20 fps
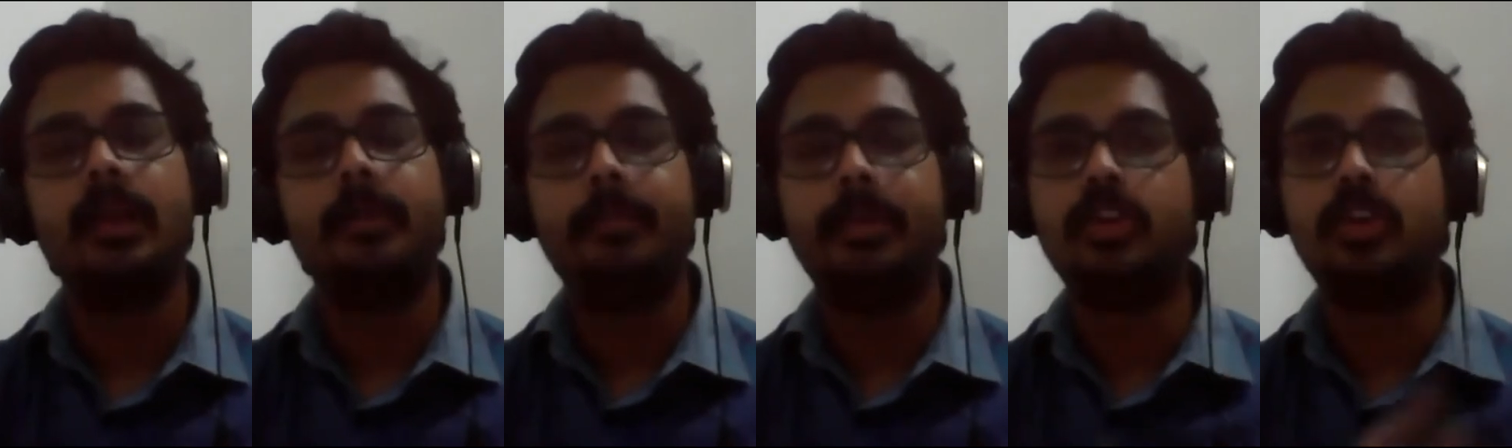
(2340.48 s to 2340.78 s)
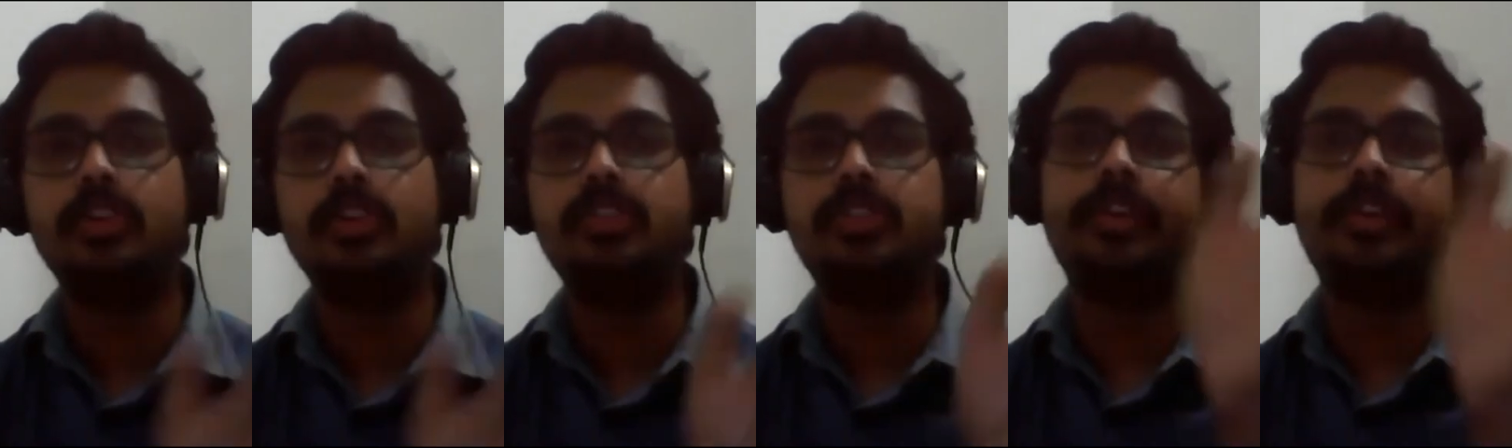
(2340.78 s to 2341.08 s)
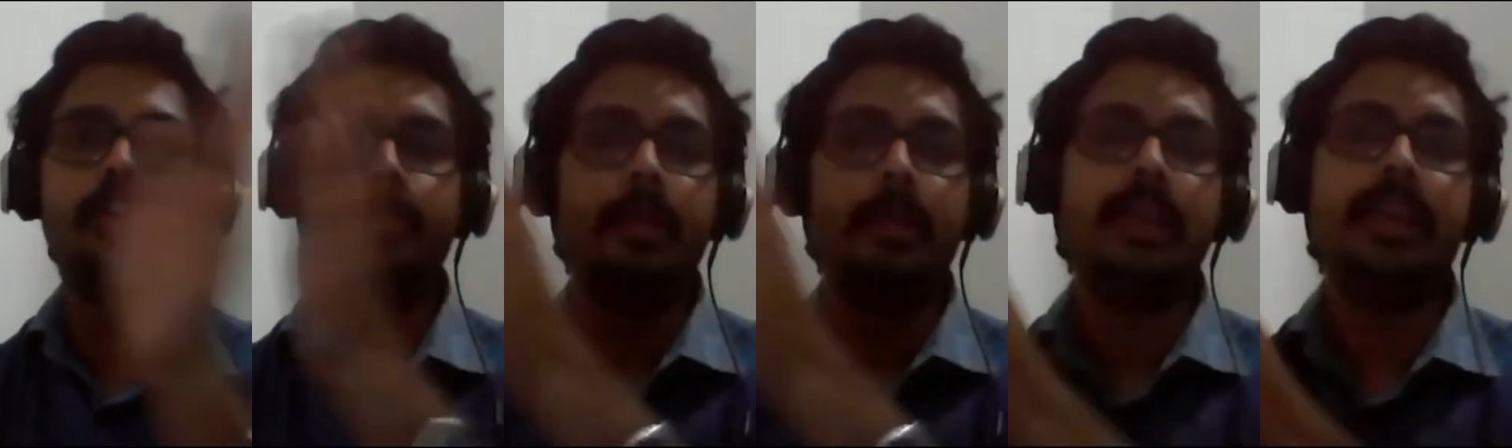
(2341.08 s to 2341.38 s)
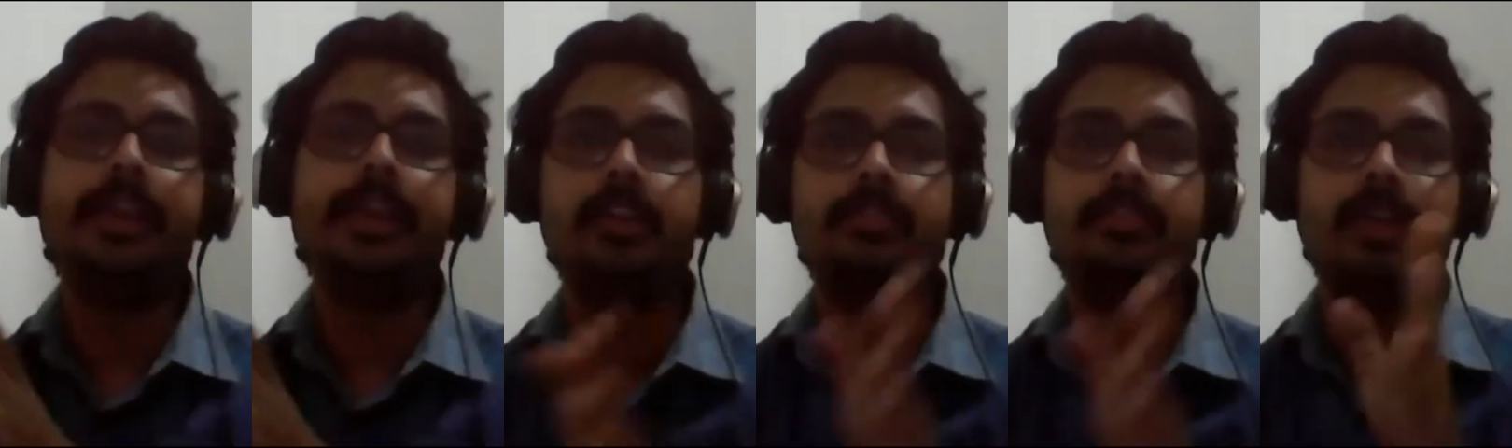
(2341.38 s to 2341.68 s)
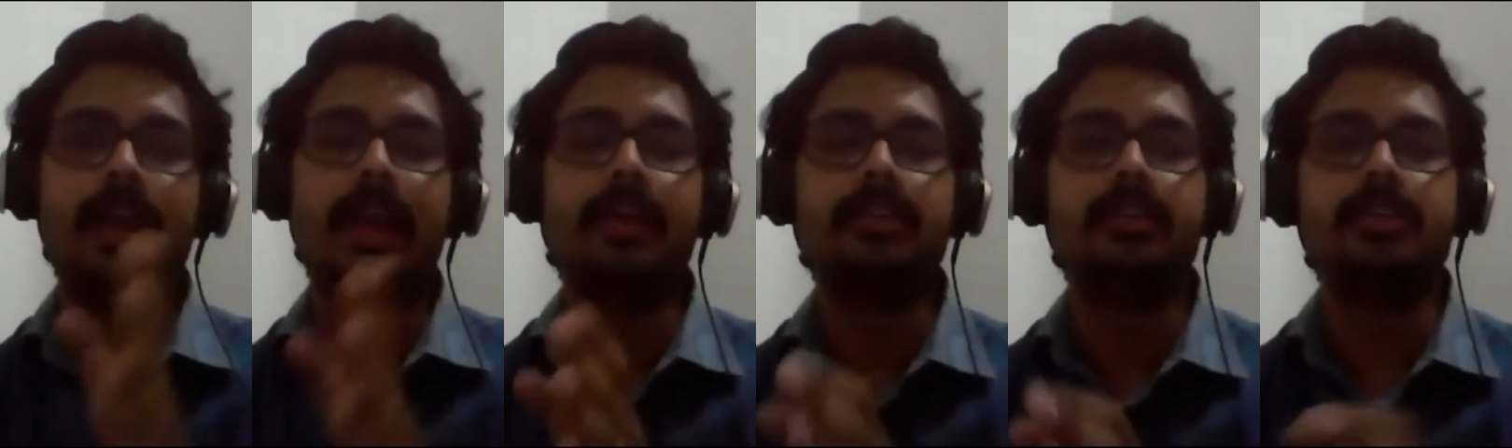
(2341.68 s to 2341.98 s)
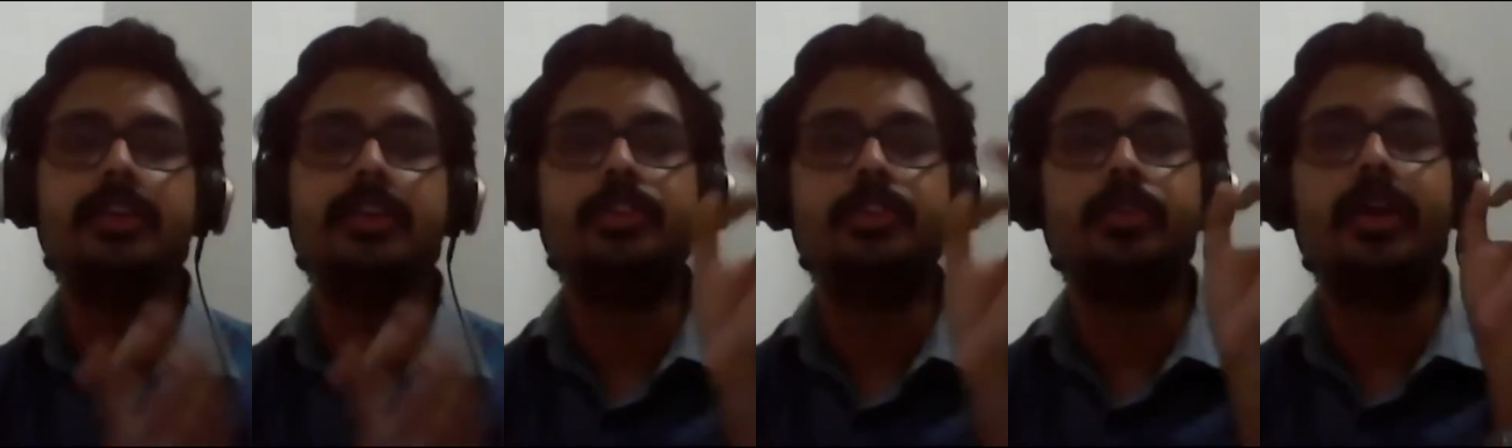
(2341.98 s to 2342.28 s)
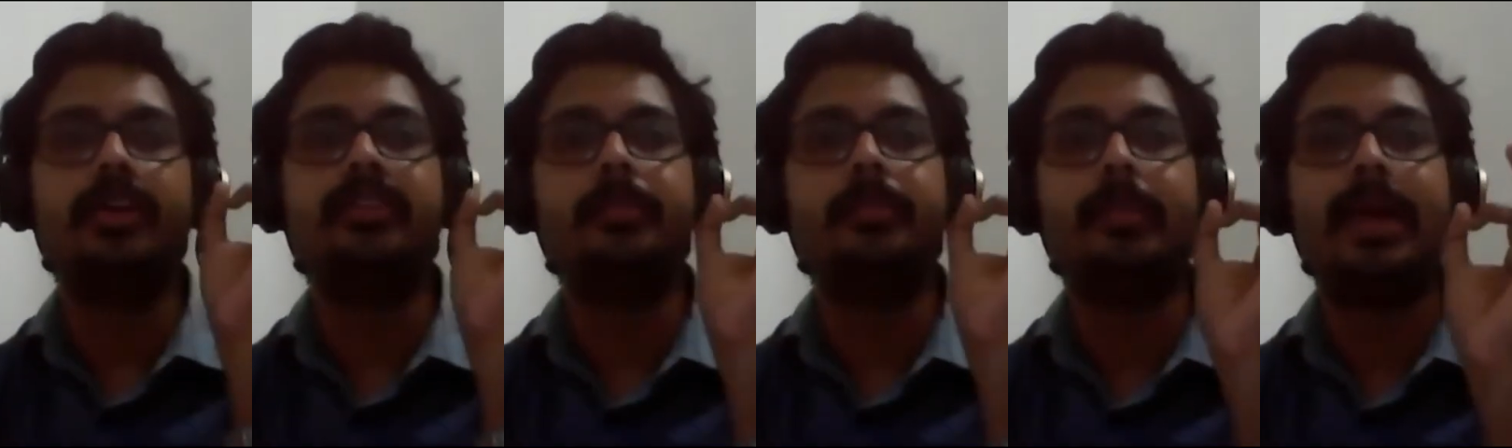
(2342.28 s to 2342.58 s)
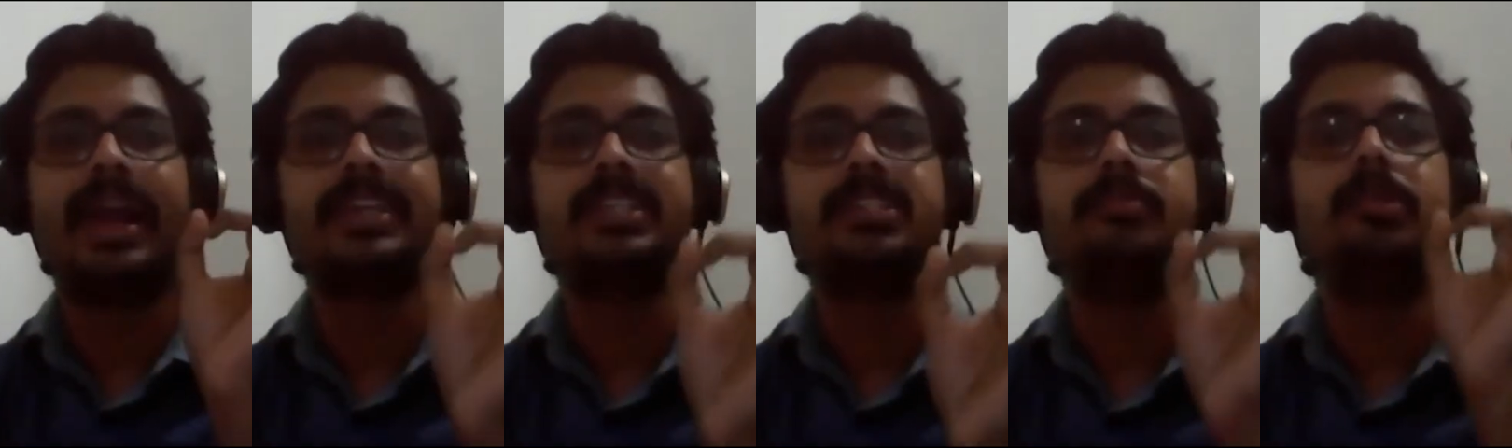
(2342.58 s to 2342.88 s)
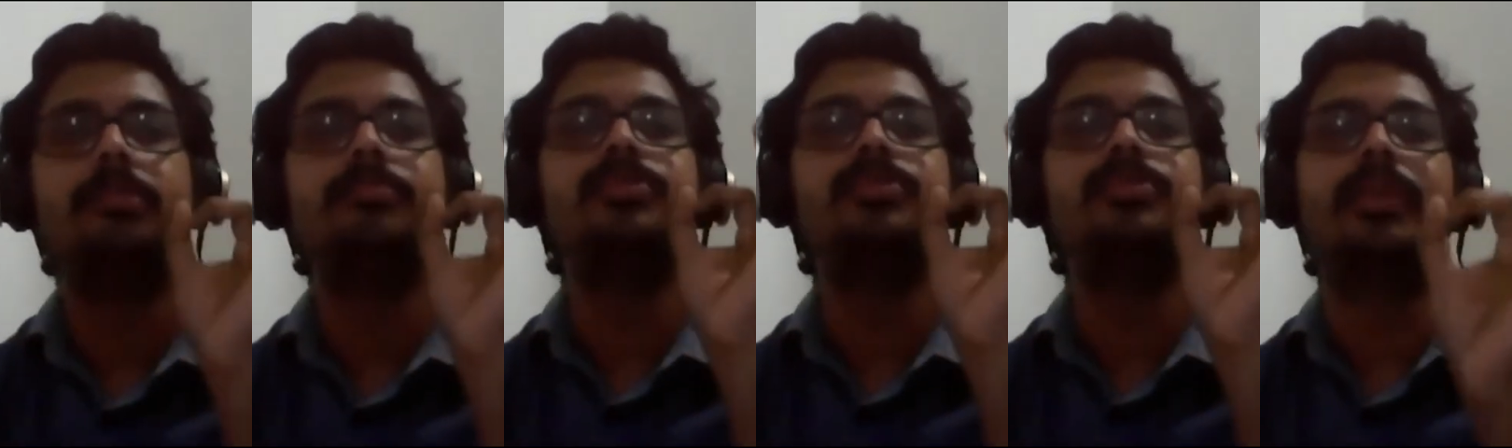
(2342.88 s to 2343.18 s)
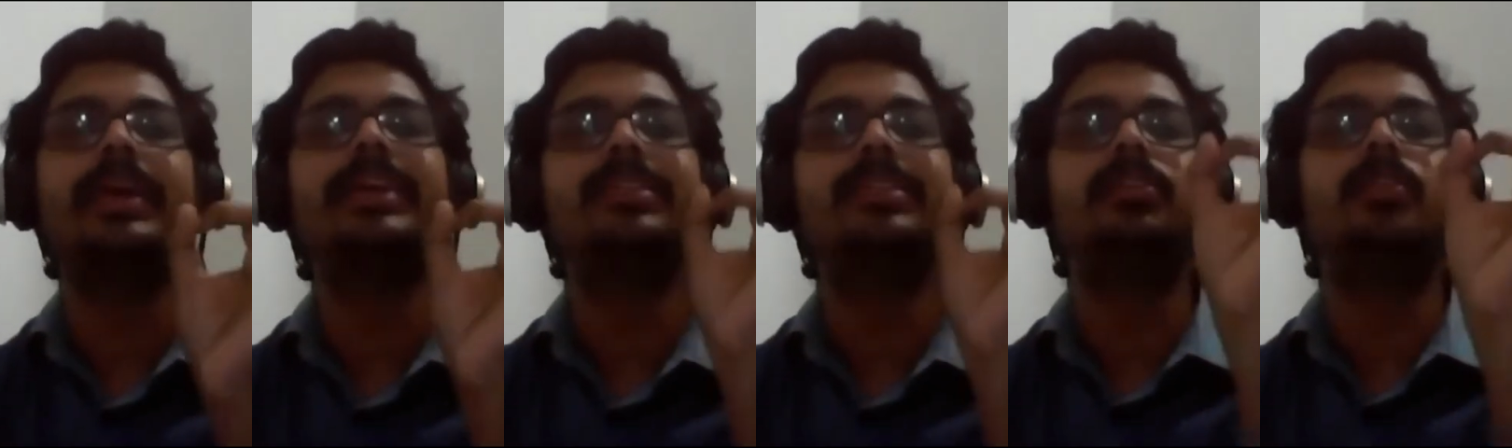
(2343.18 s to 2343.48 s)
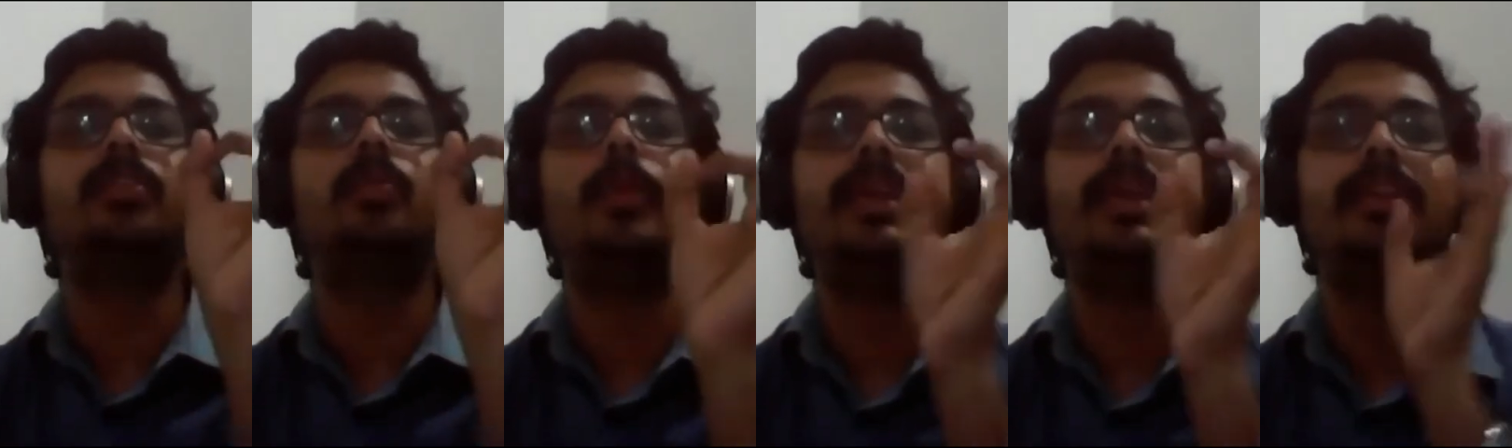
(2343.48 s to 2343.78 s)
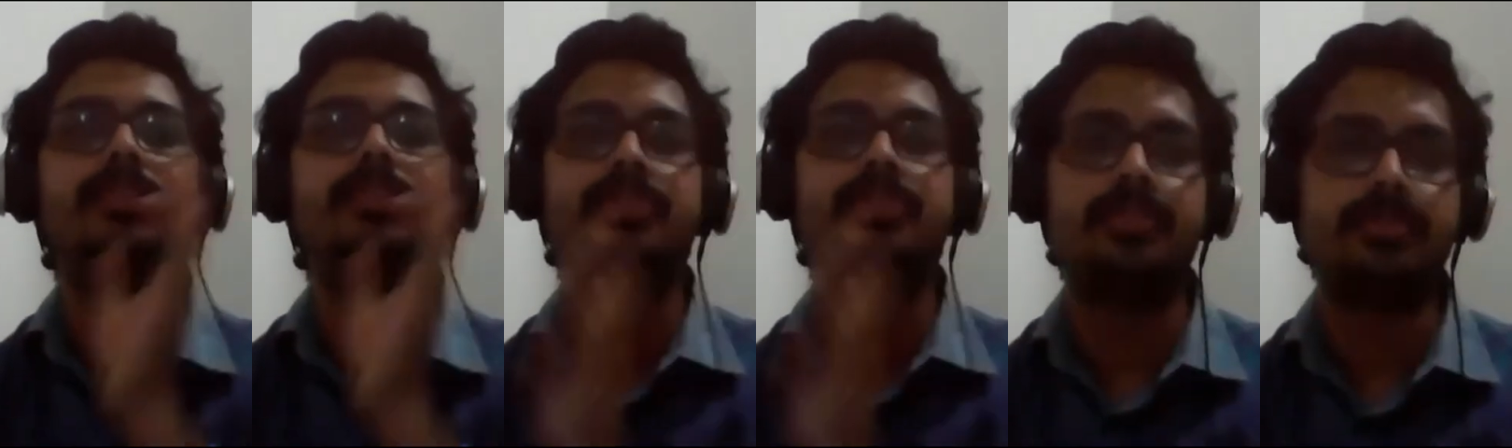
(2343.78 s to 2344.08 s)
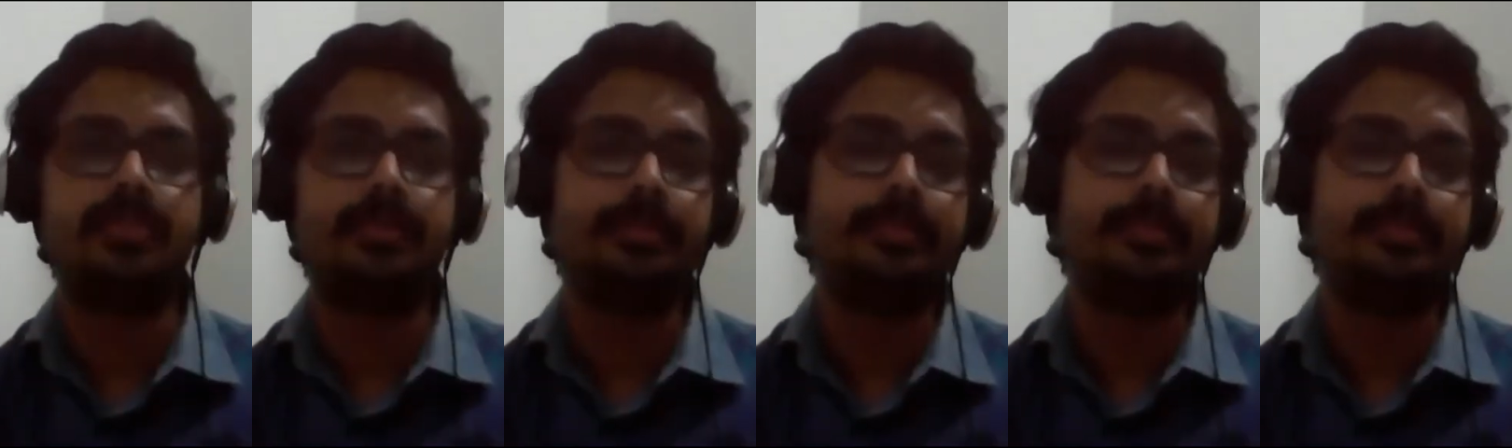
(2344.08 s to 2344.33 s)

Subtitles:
Because of accumulative factors, you have the maximum strength in the winter season.